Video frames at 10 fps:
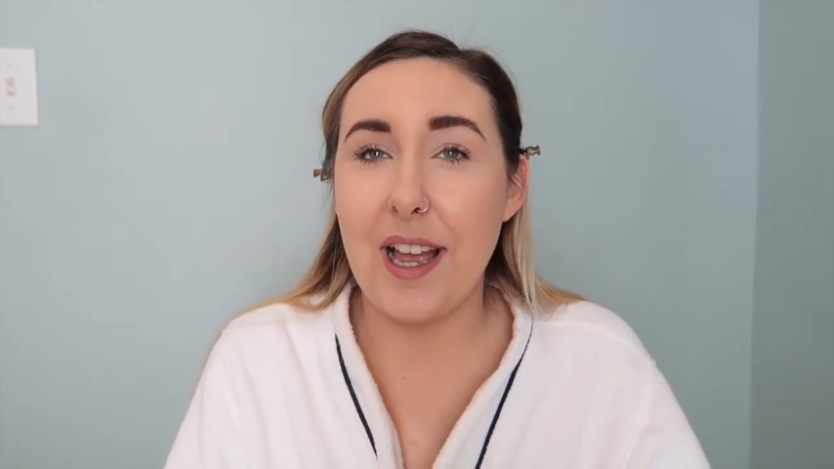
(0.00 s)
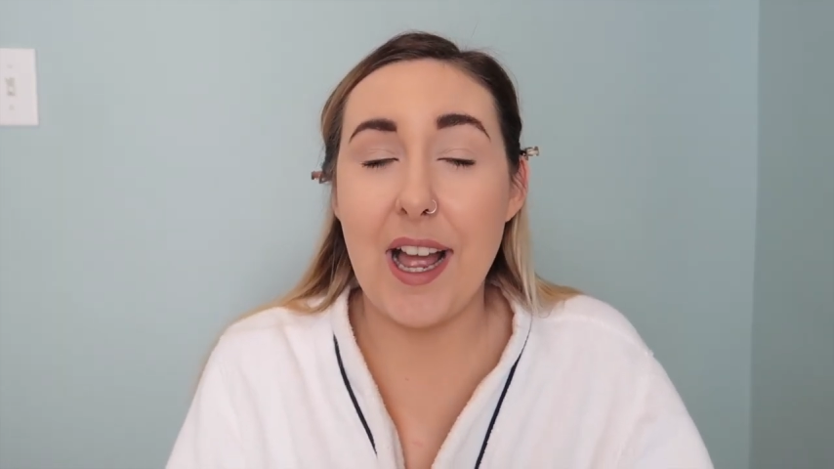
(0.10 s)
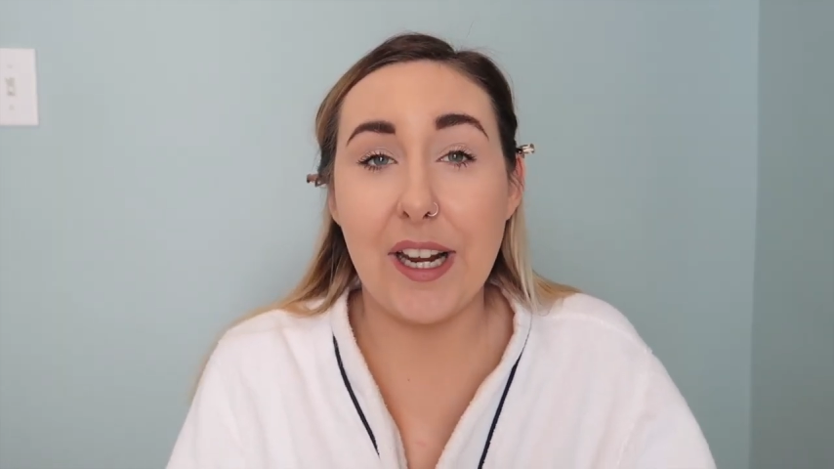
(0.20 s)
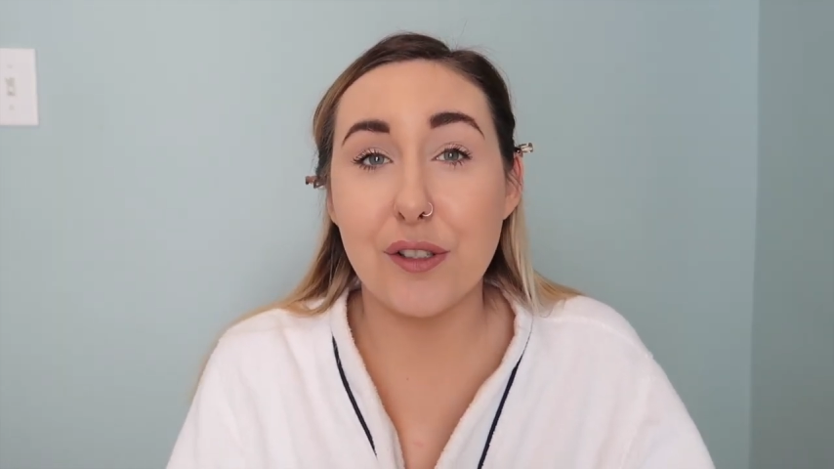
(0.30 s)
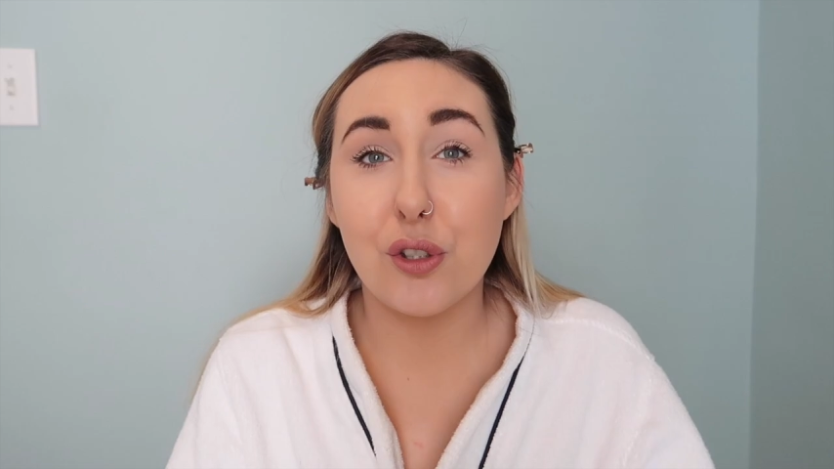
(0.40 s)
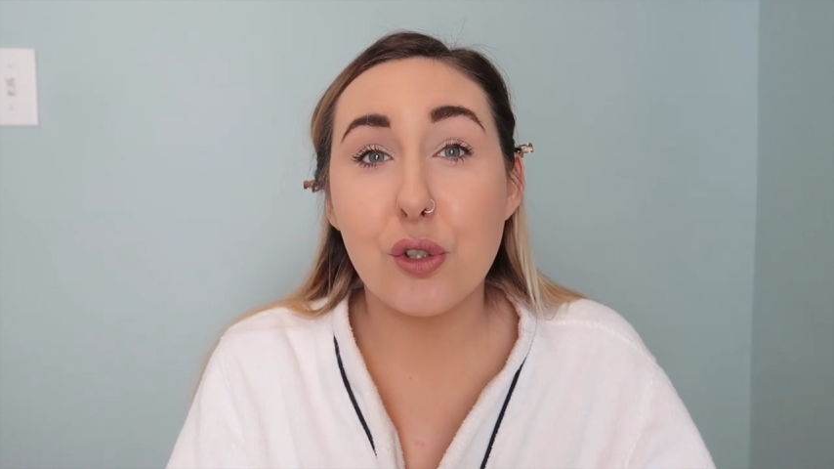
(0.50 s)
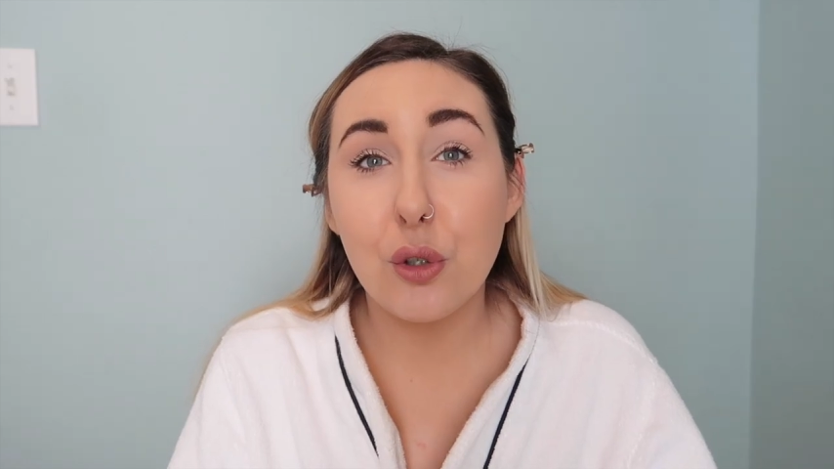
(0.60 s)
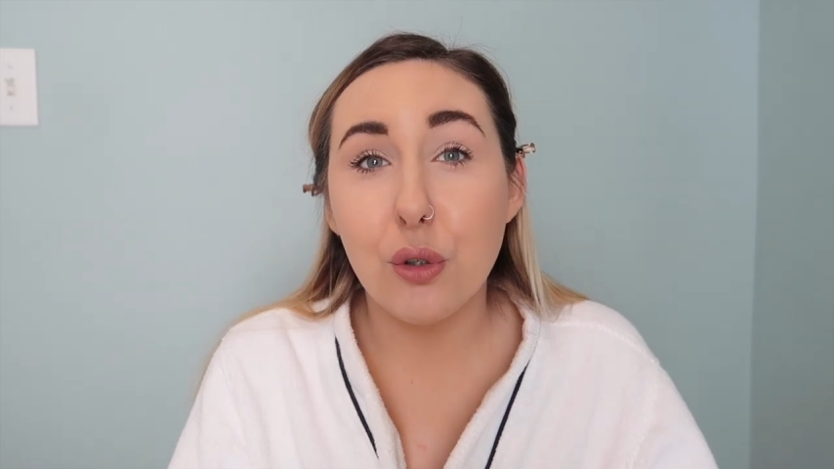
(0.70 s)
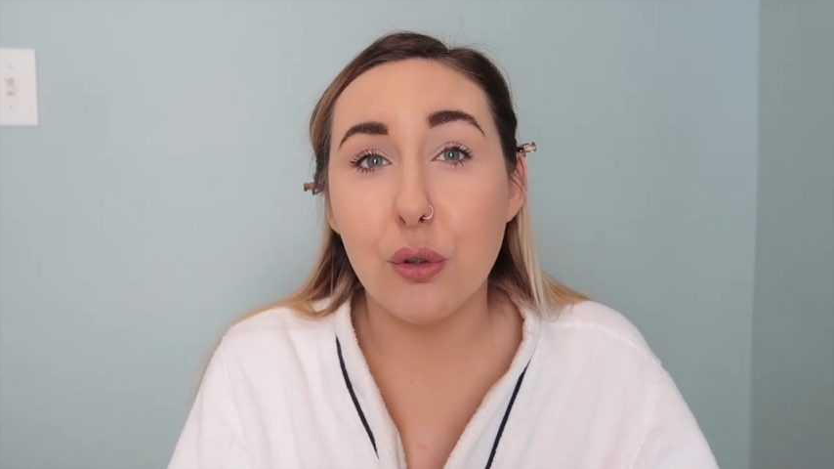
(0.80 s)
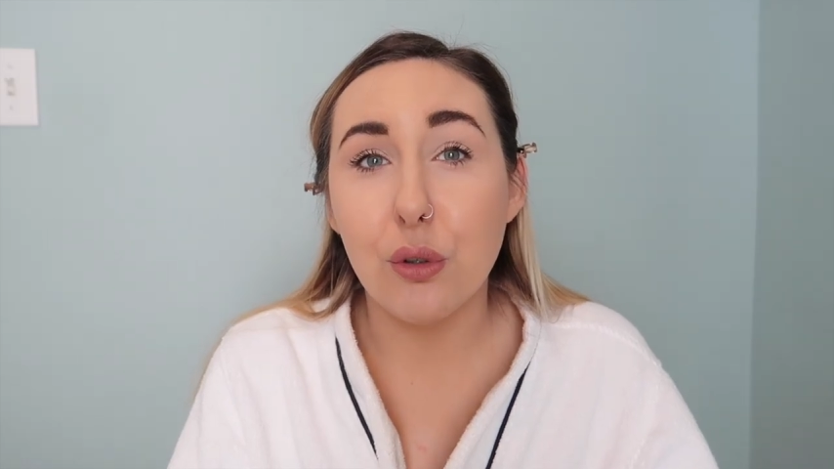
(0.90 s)
and at
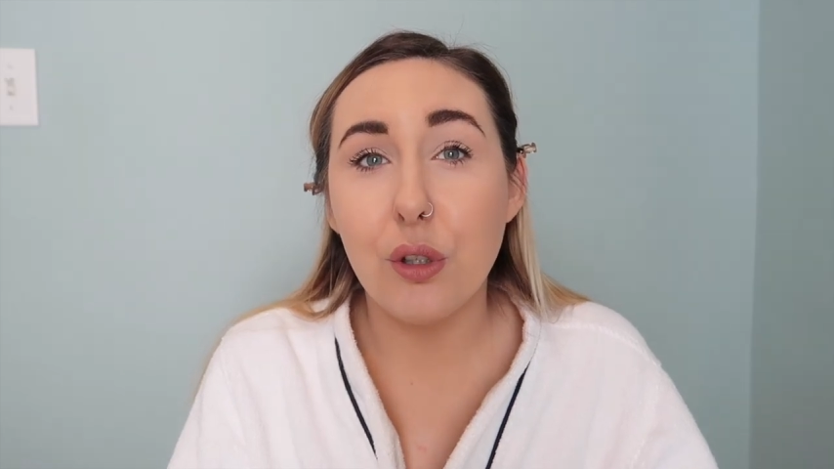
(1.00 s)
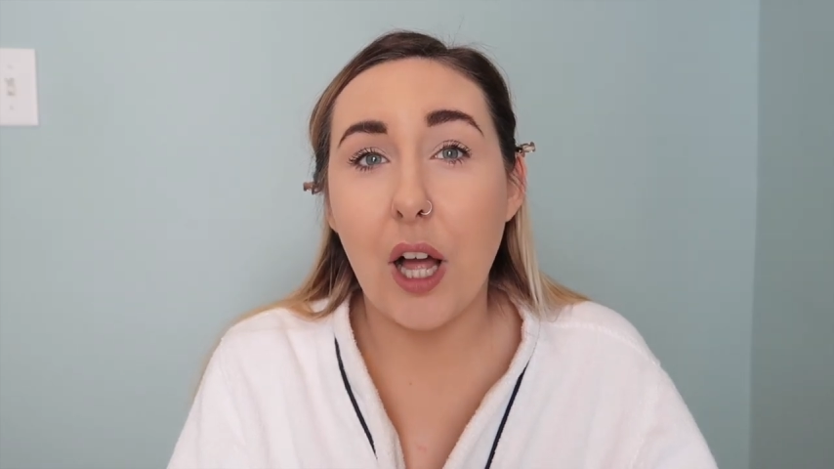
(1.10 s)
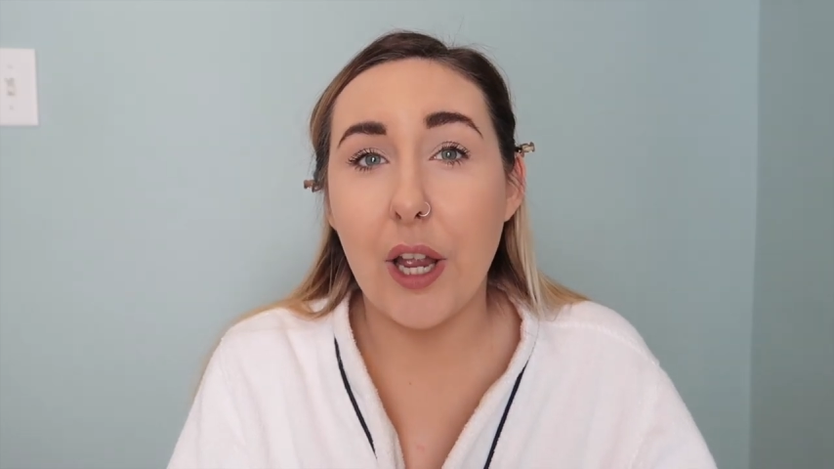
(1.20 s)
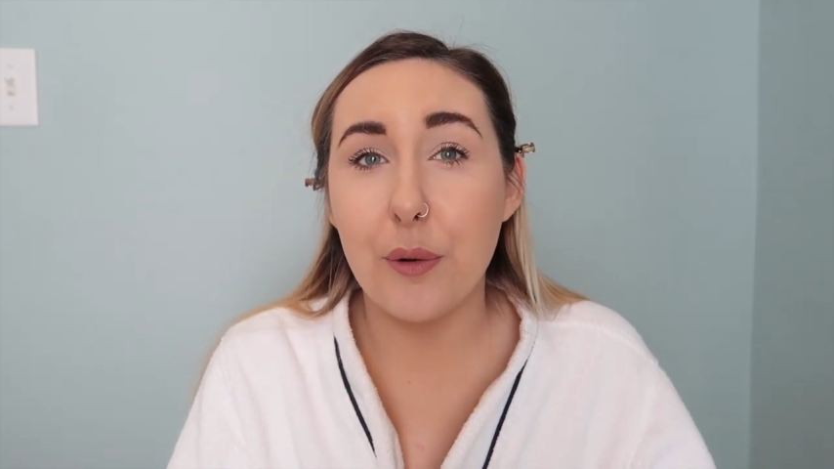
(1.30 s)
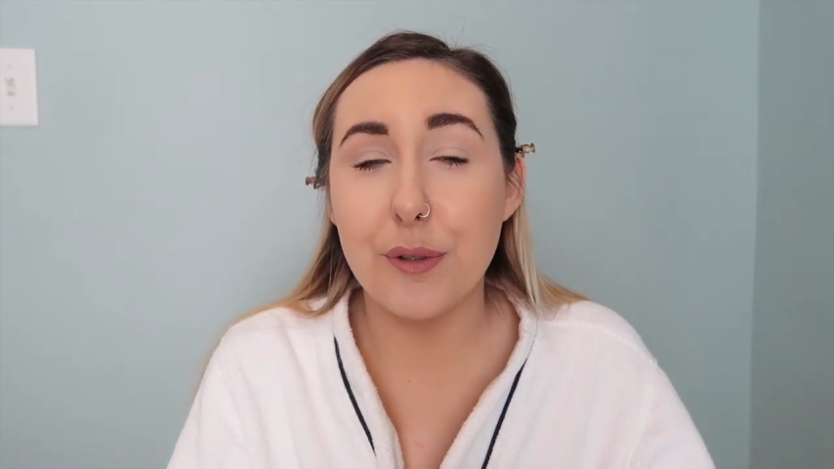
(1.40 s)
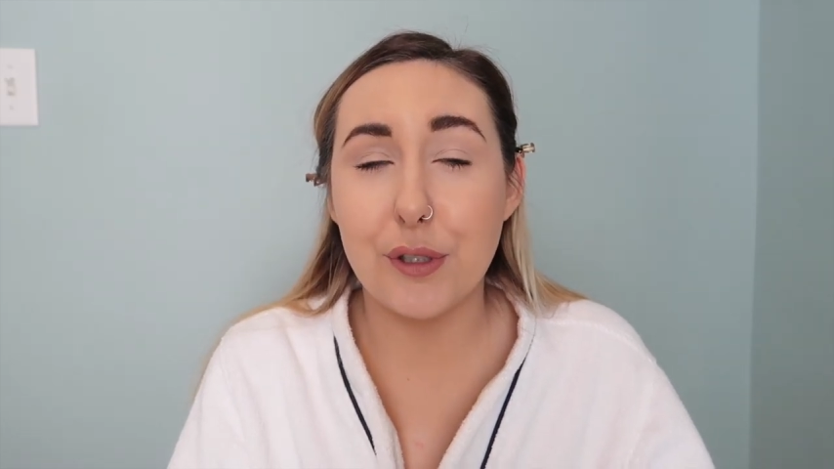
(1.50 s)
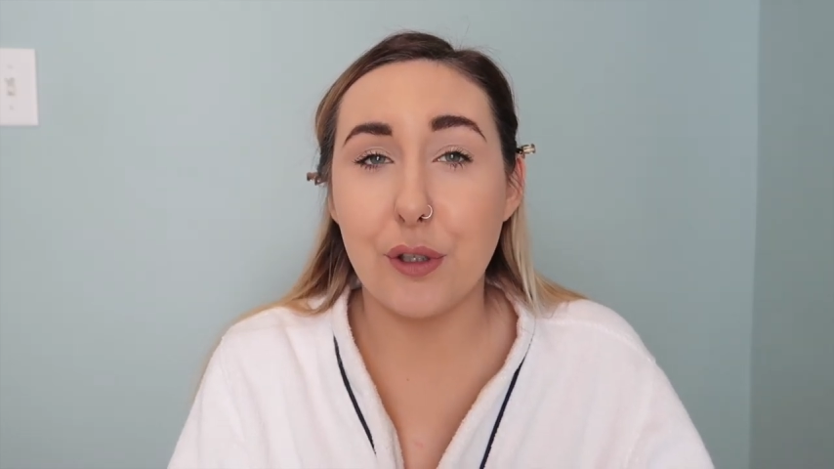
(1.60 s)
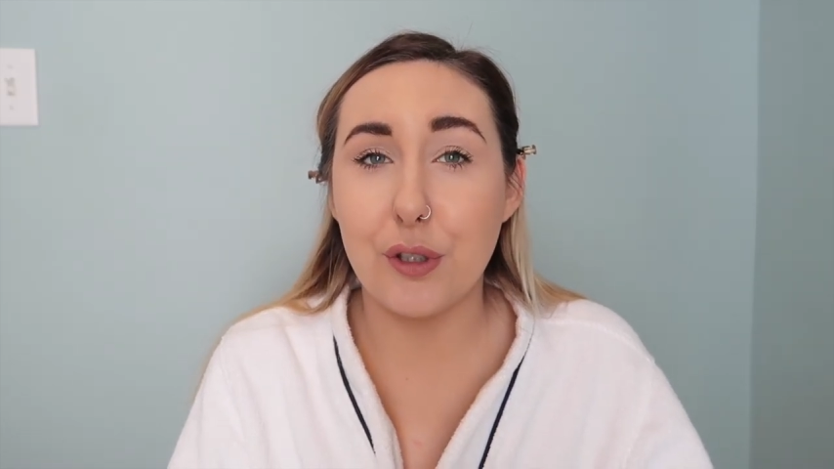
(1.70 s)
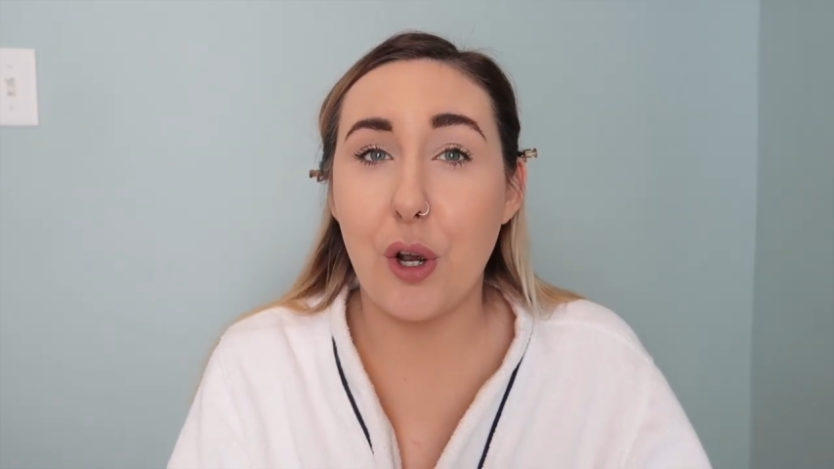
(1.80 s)
school I always got